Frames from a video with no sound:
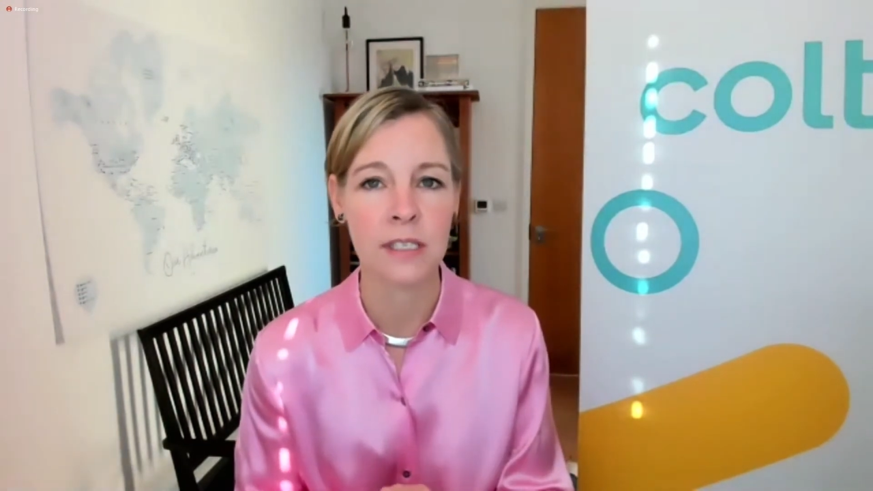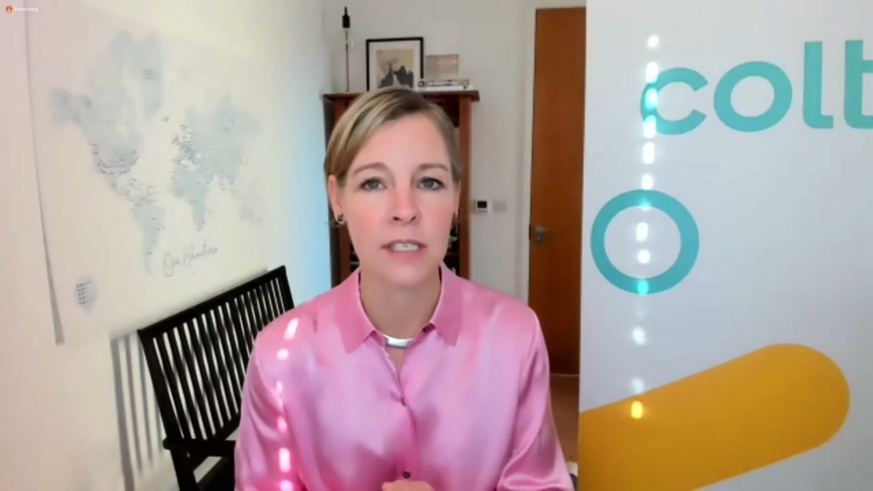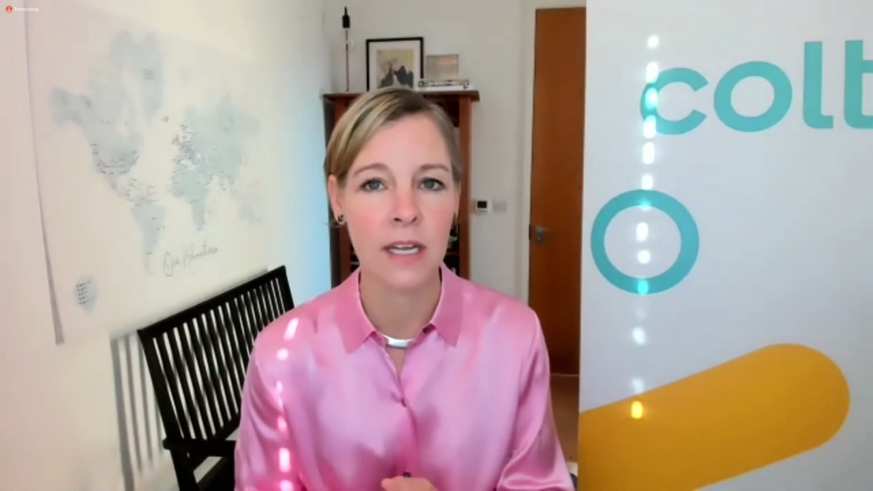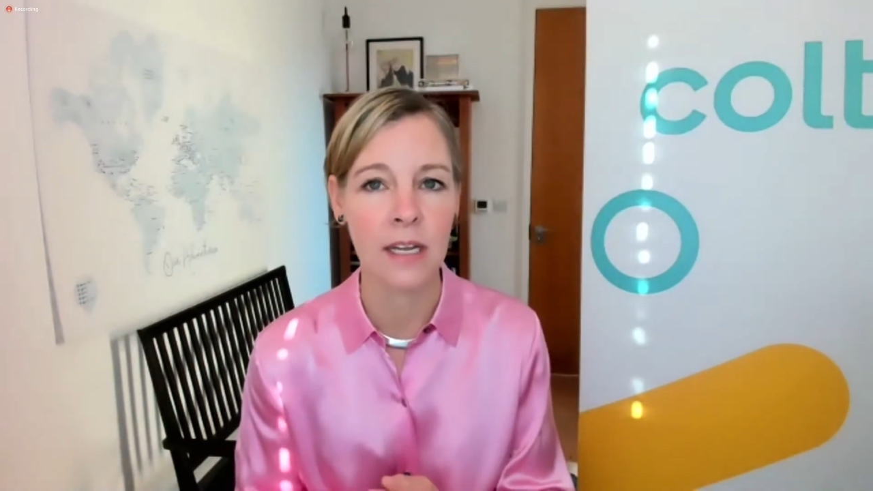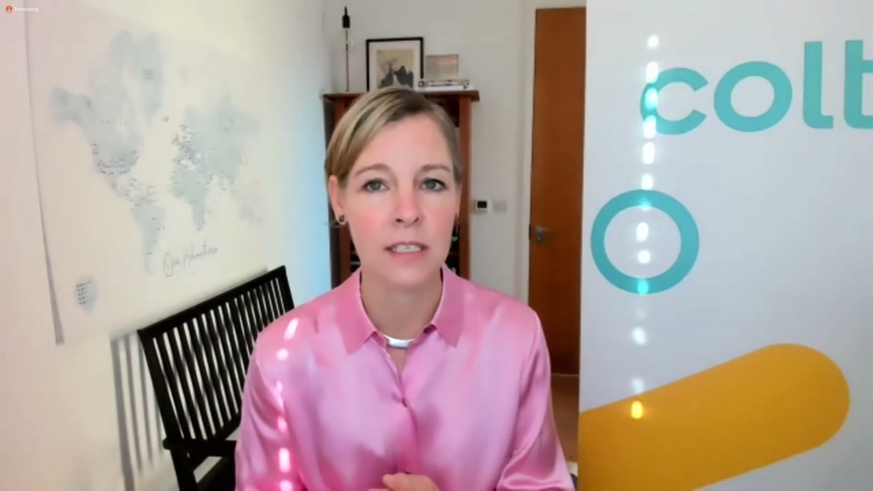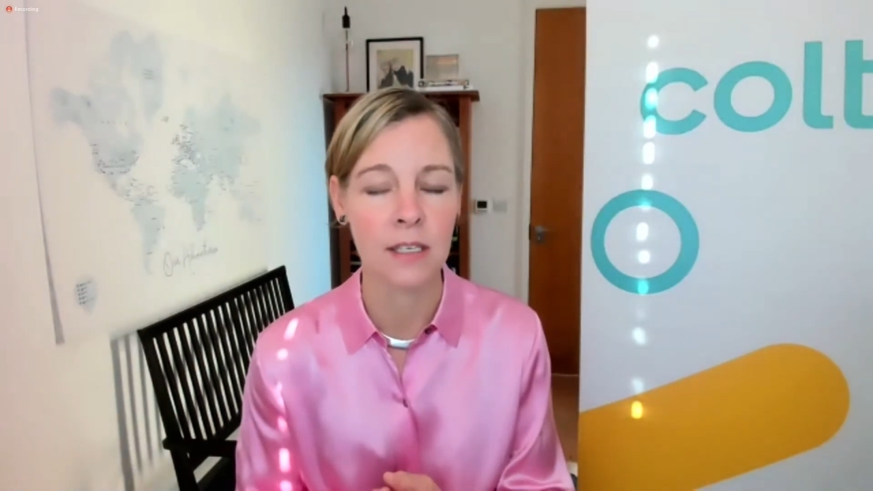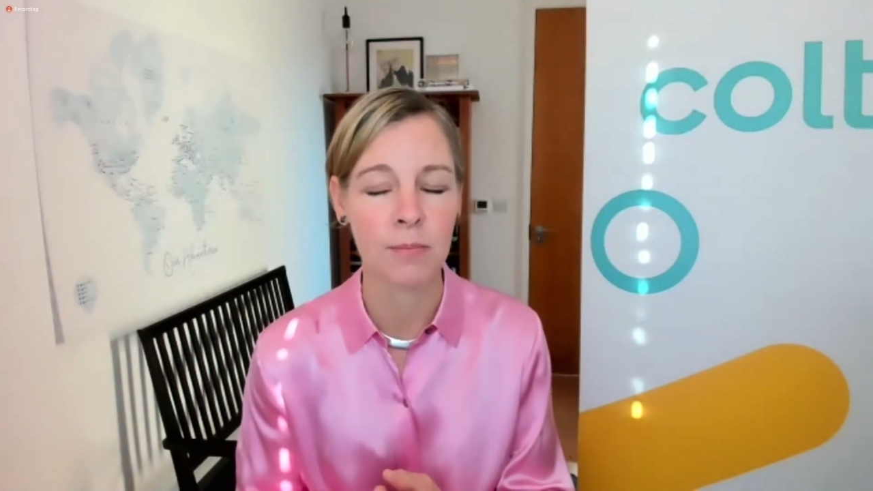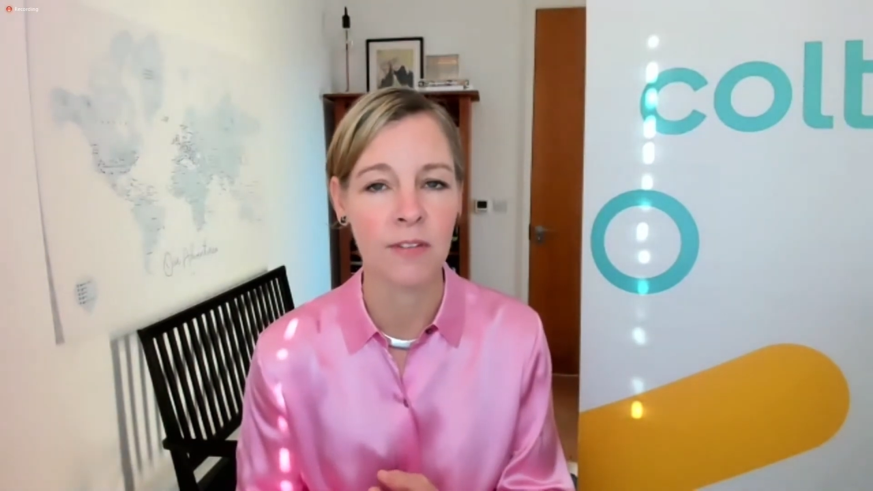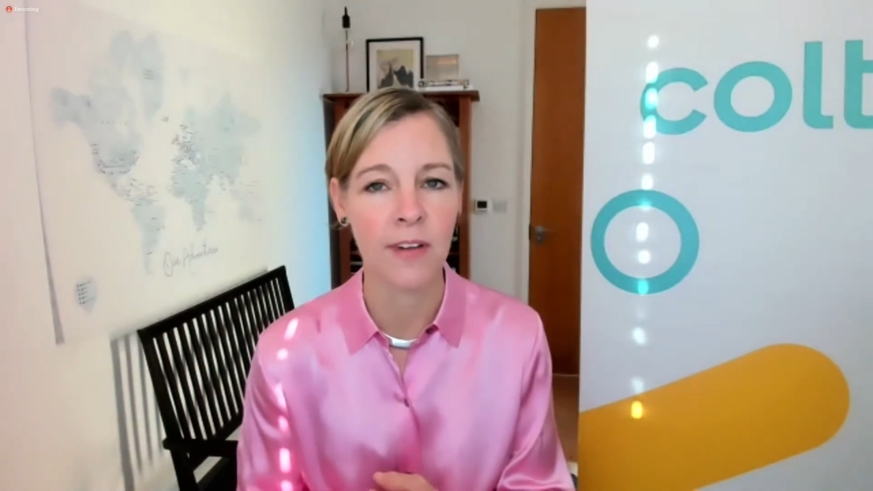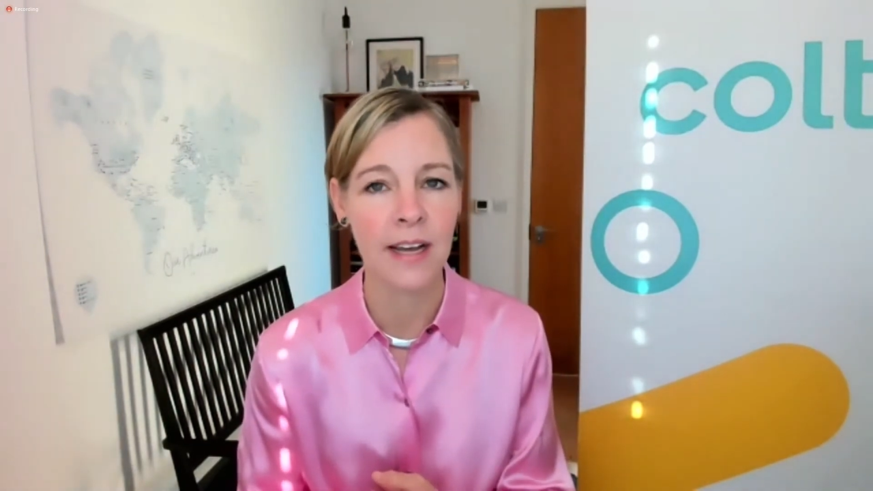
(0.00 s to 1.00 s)
see some
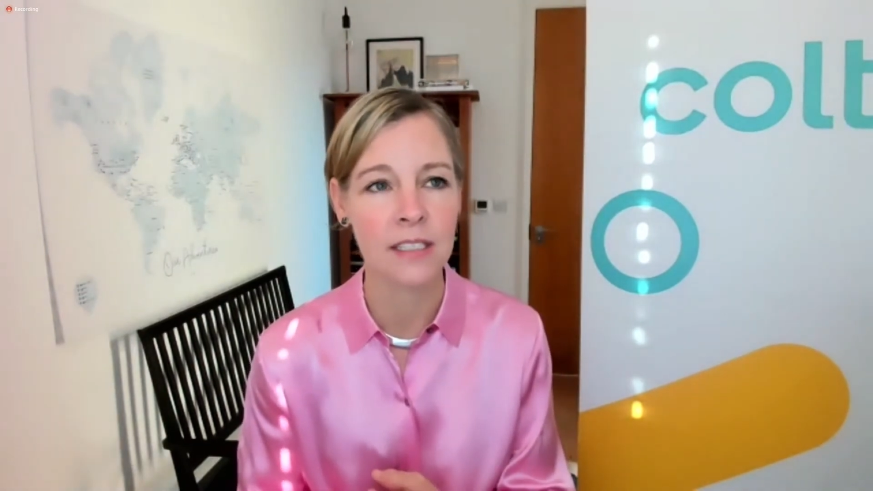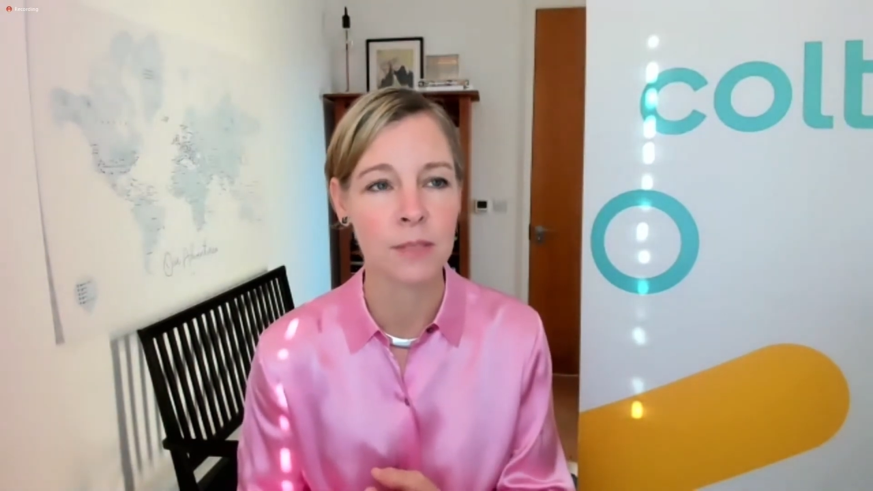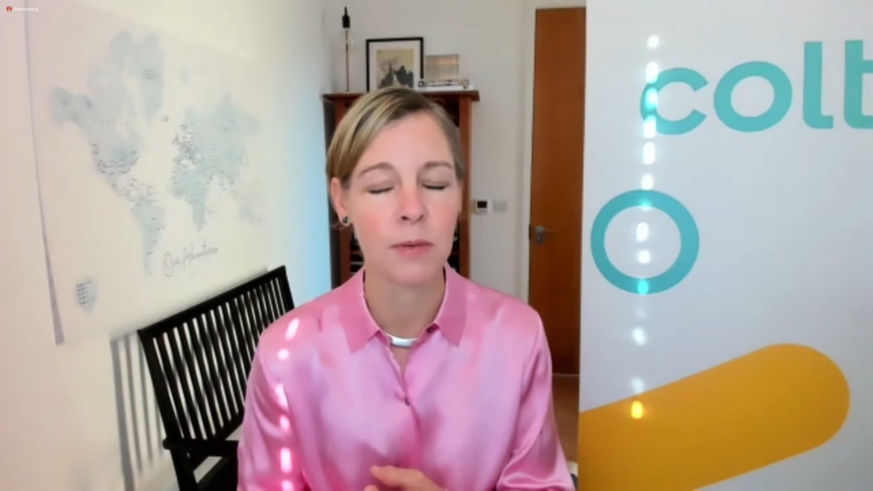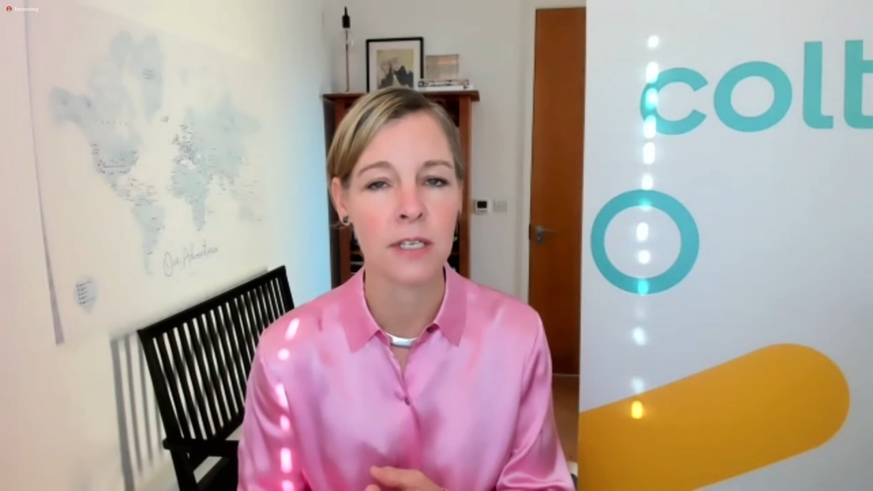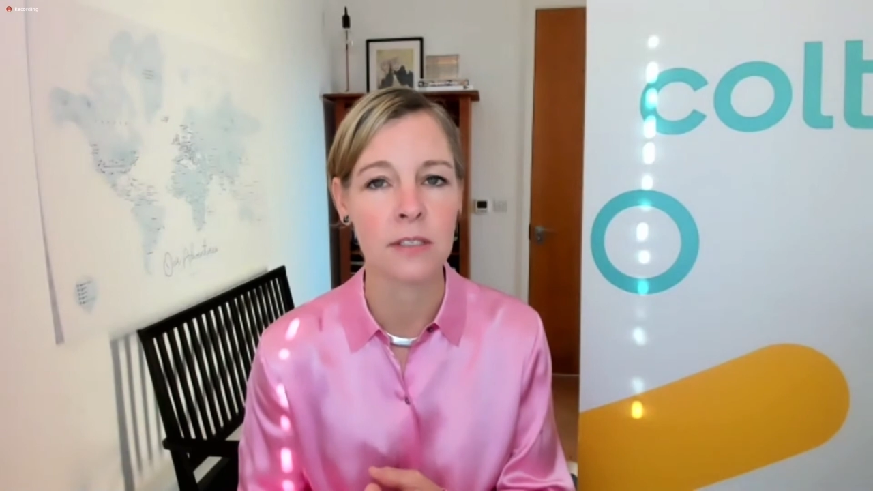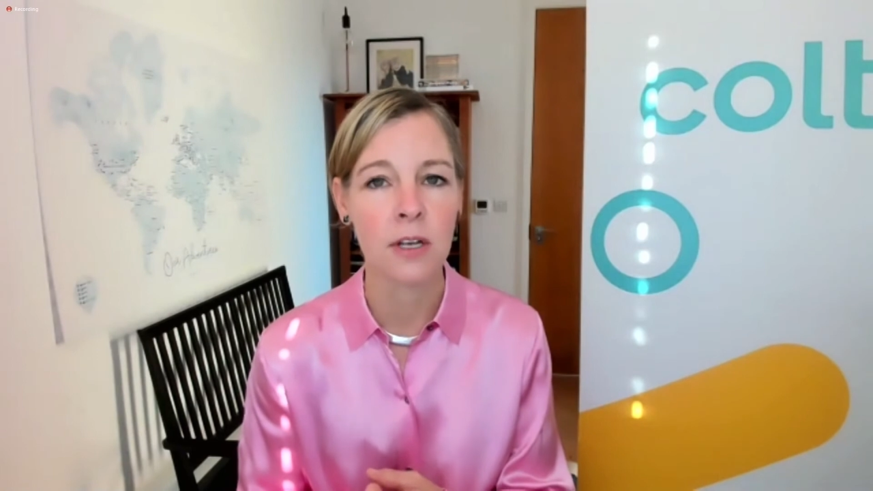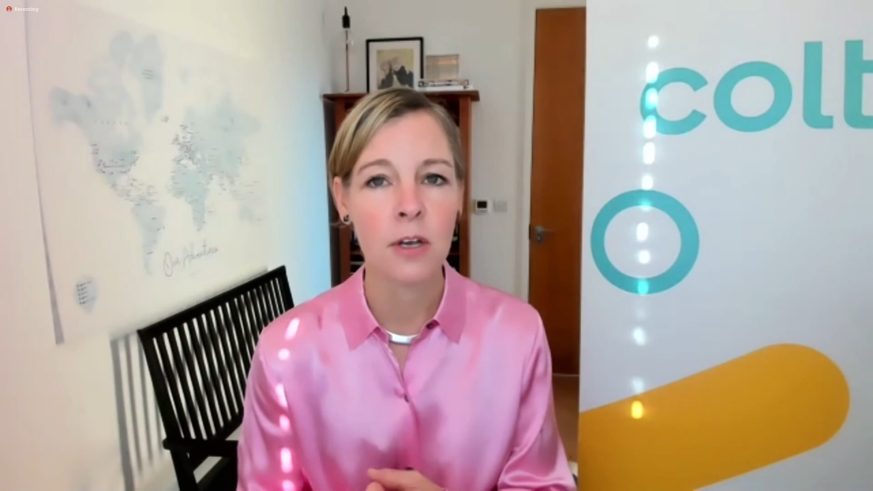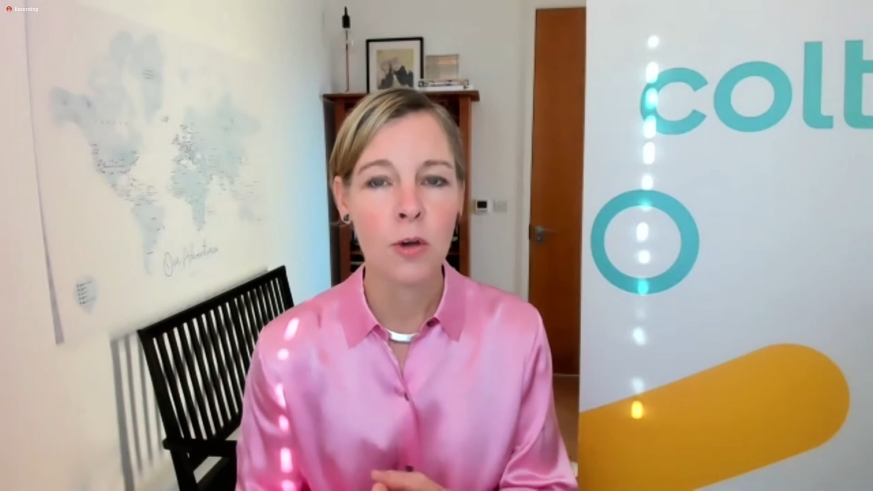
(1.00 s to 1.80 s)
advancements